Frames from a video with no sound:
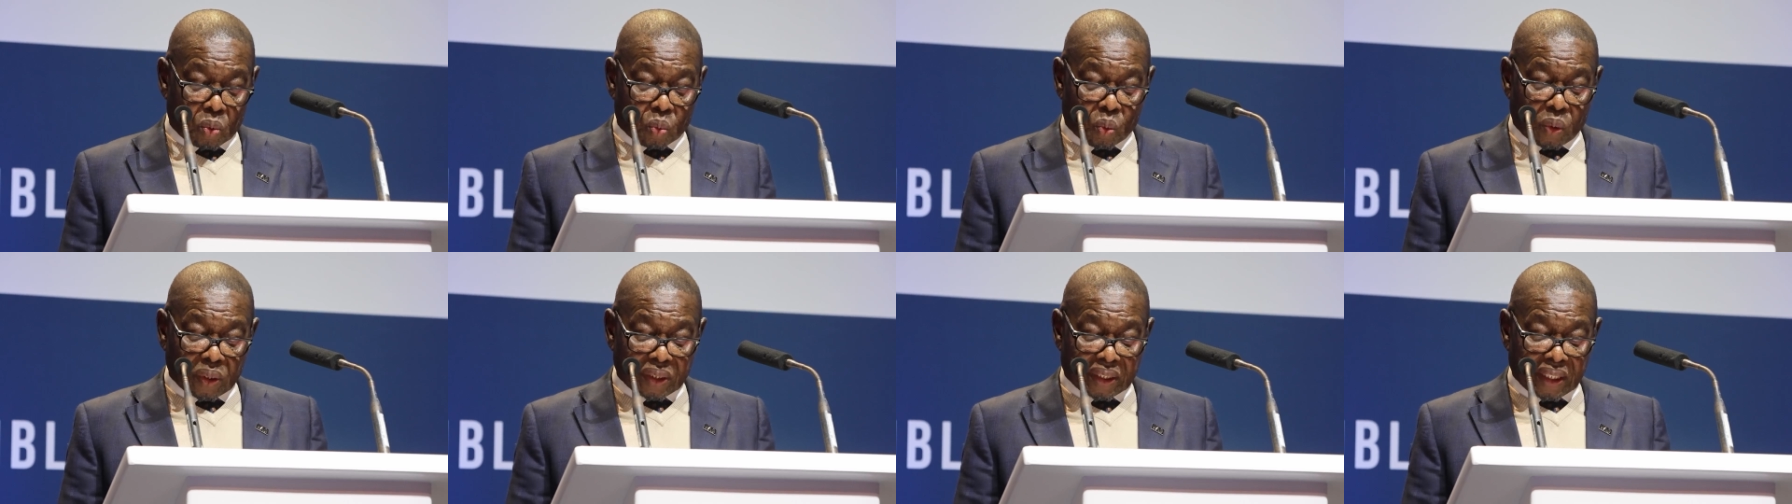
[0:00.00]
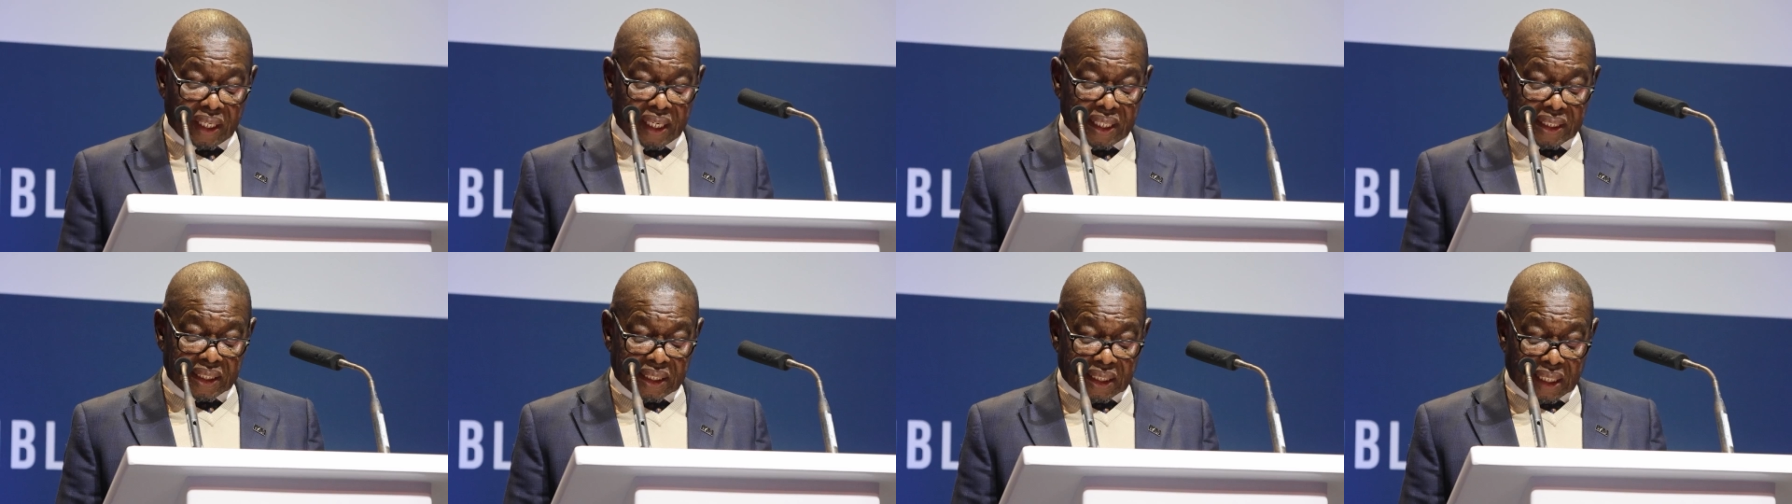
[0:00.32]
with
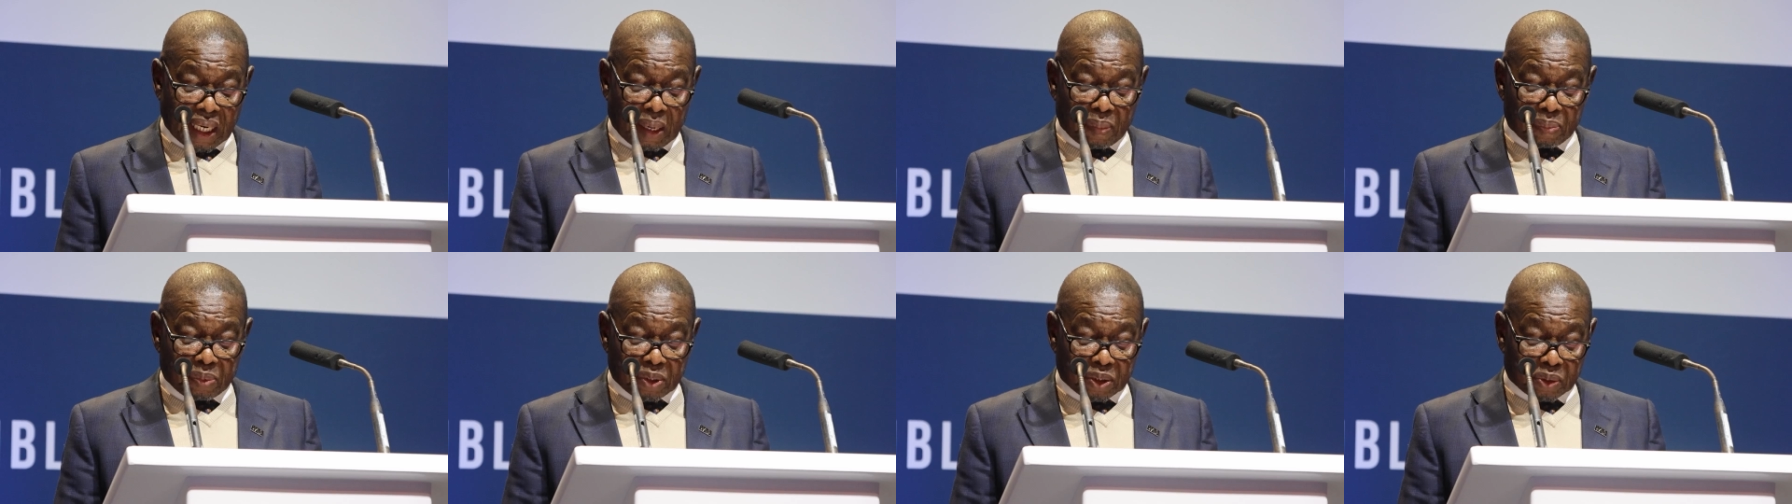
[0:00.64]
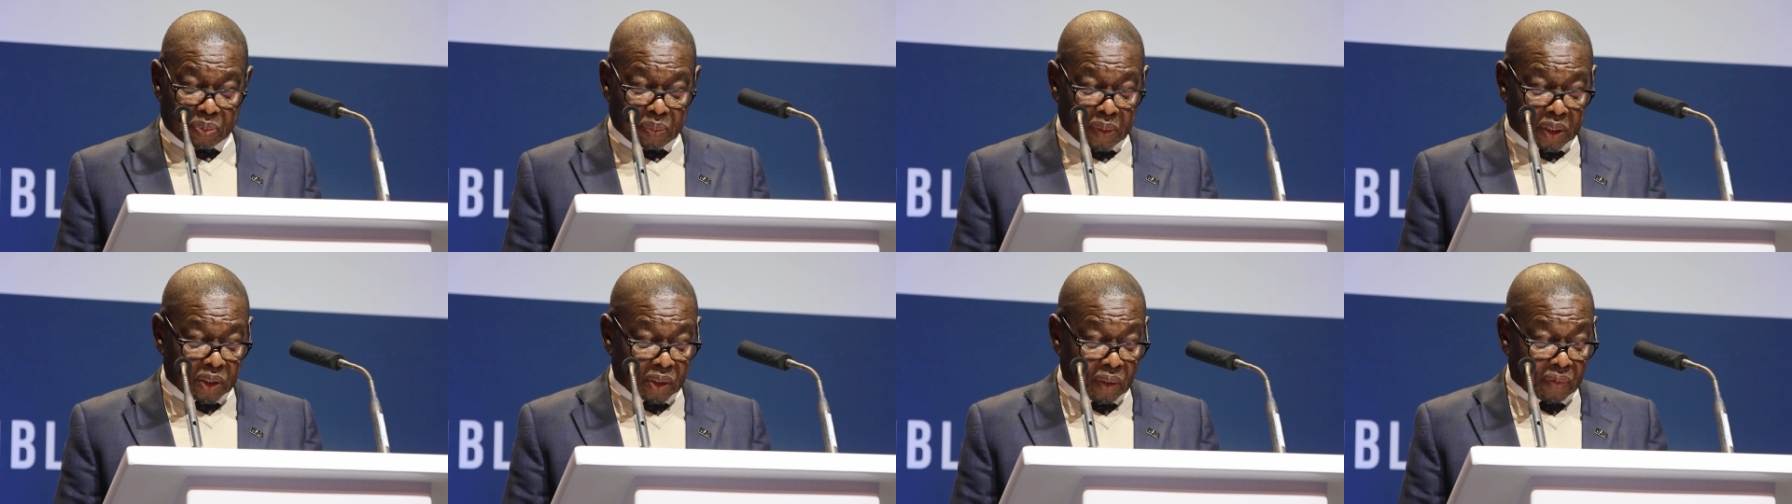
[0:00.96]
the
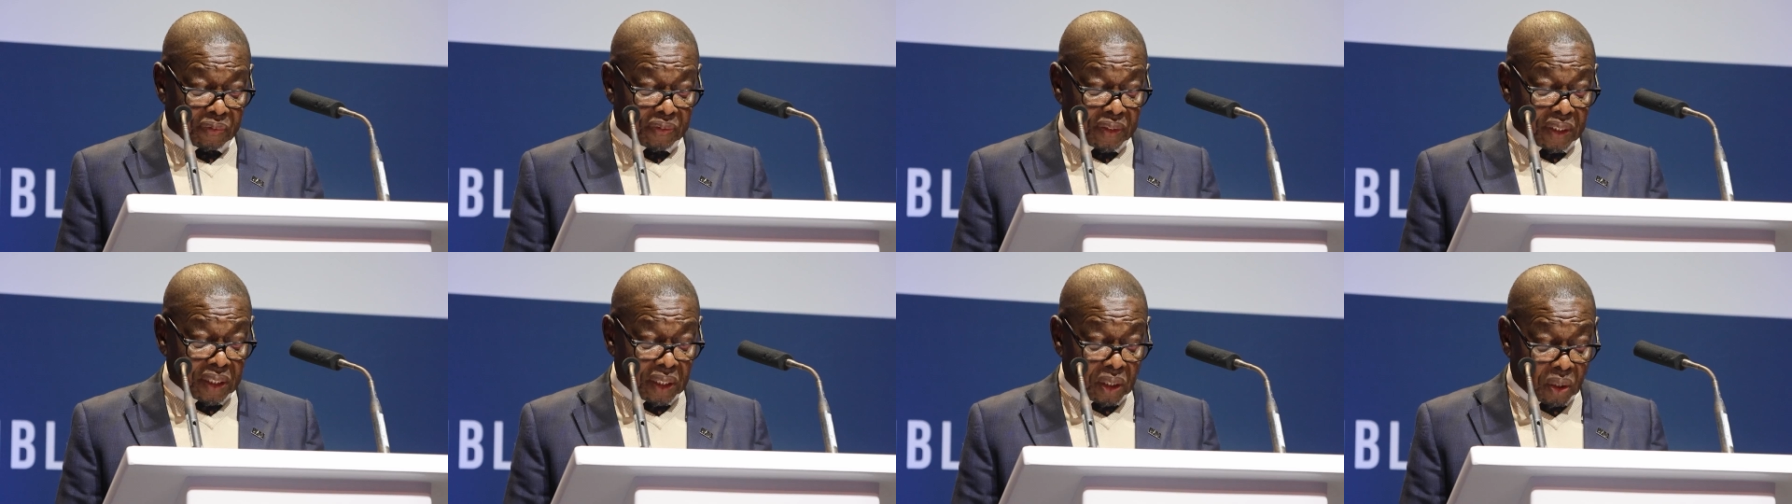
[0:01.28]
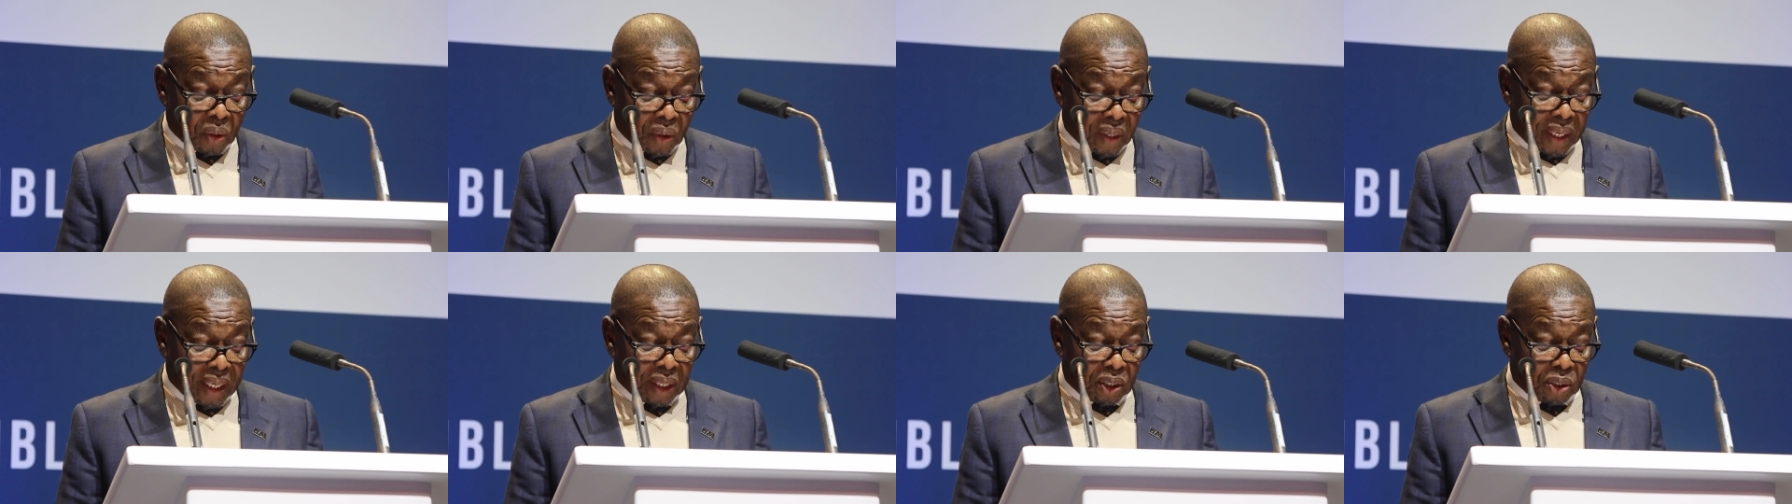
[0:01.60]
establishment of the
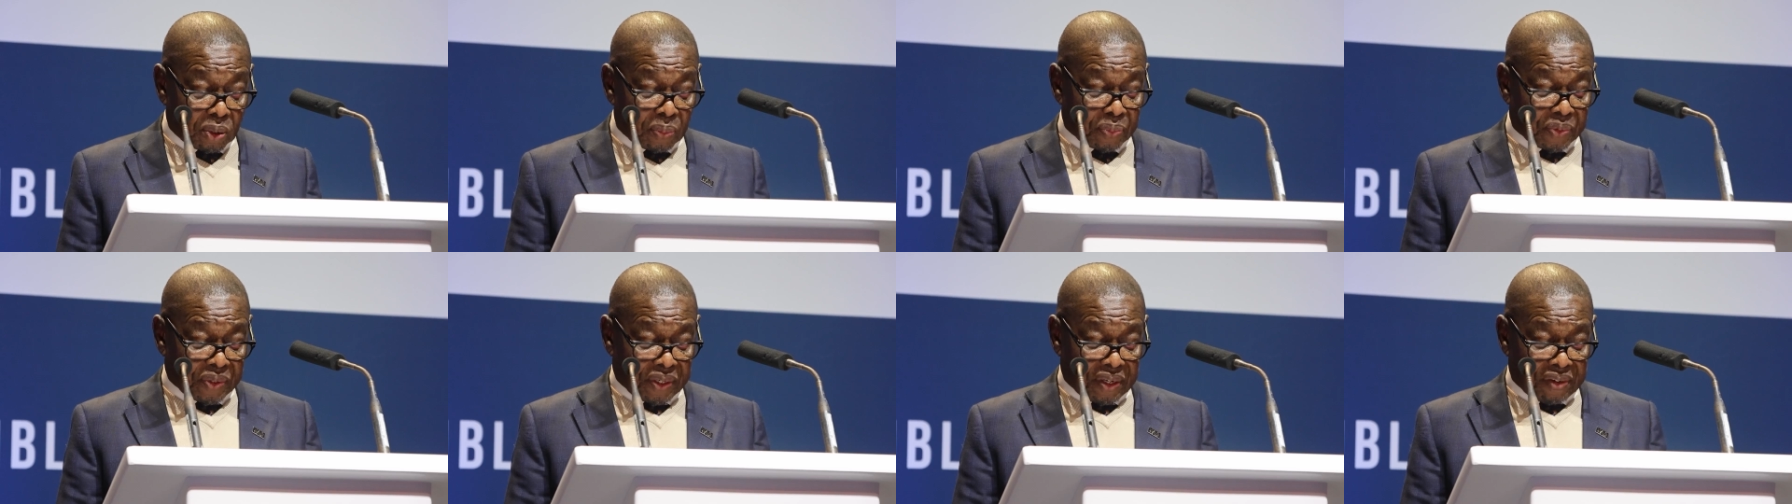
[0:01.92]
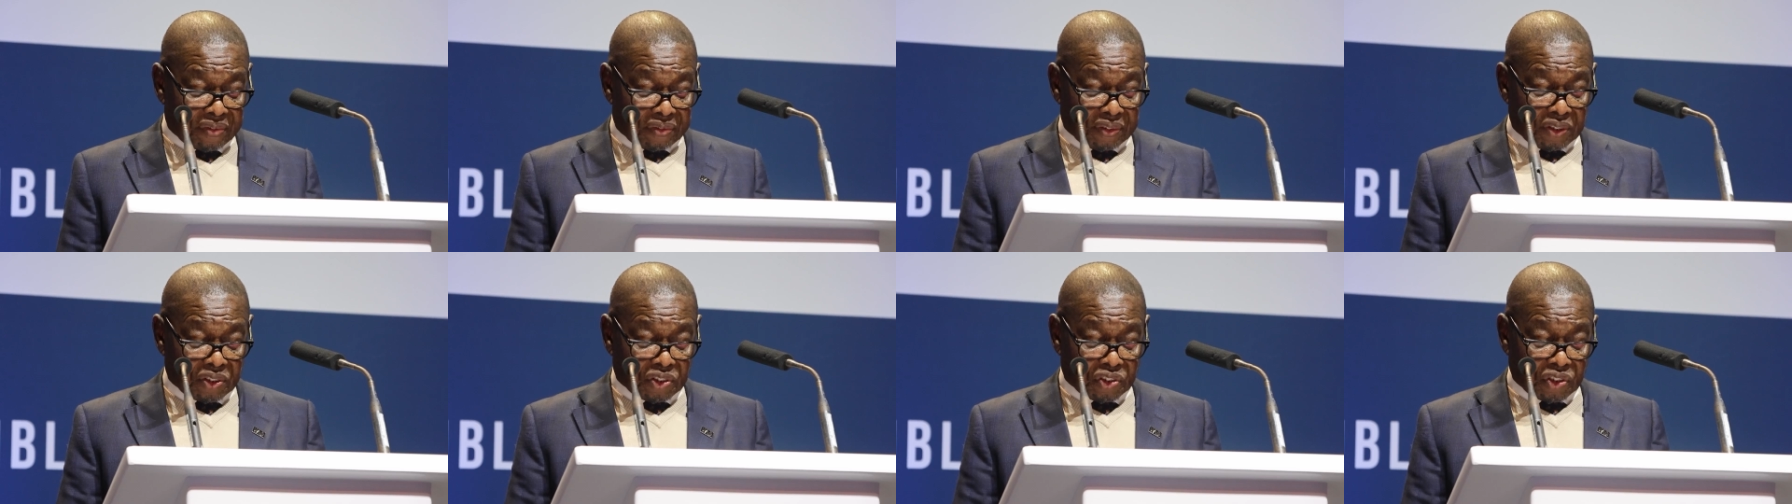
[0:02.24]
Royal
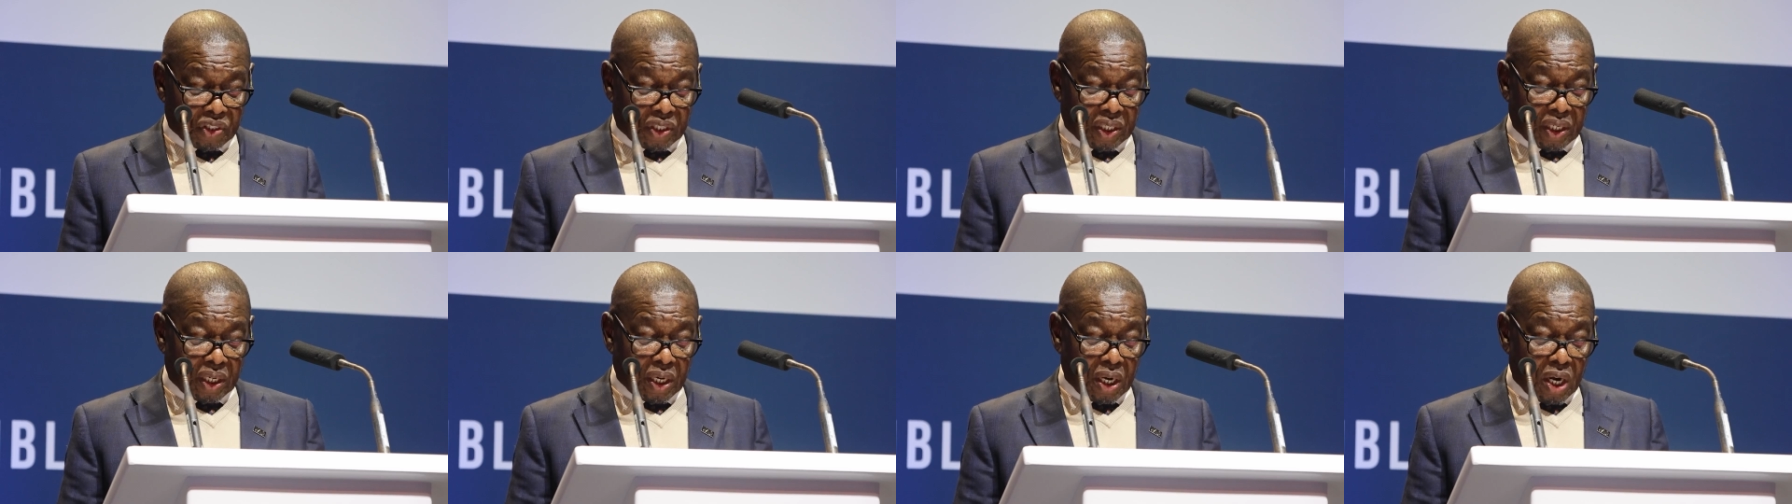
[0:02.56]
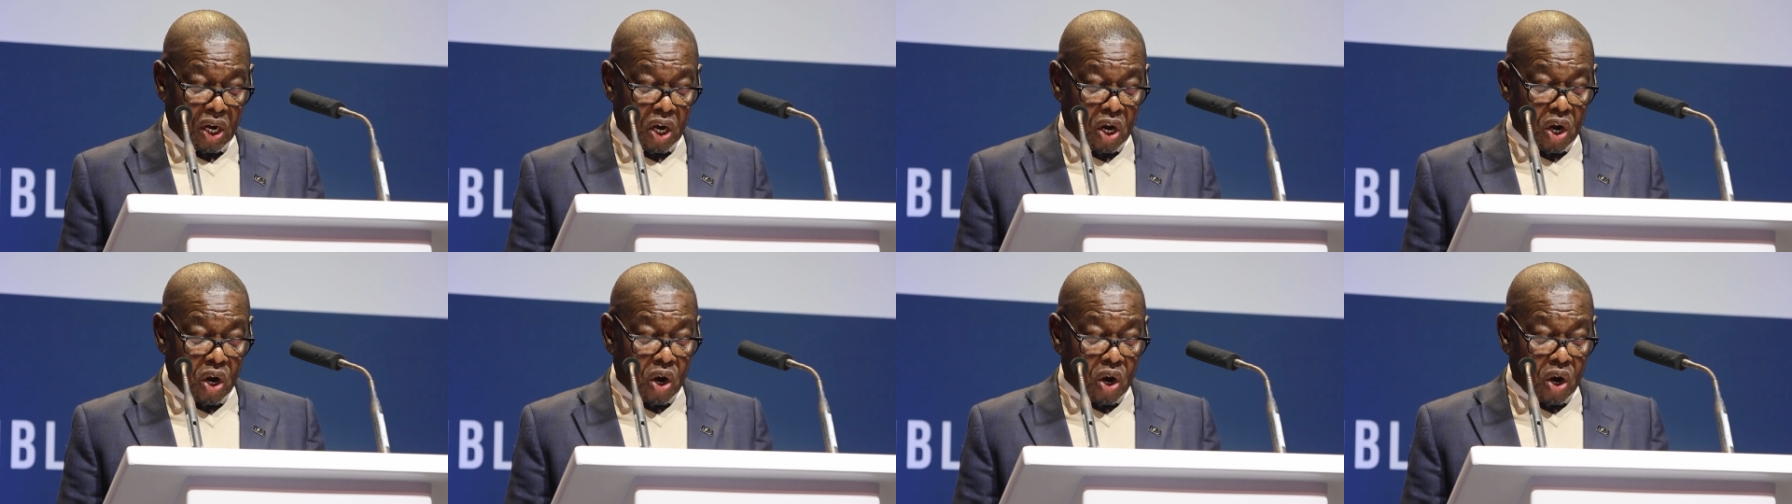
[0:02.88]
Observatory